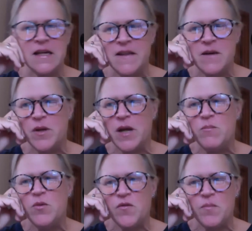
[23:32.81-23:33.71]
And then when I
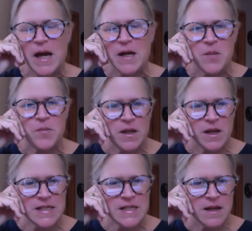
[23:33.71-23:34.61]
moved back up in
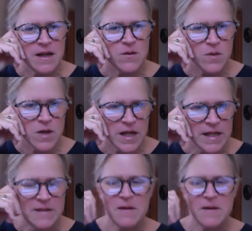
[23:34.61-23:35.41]
1981,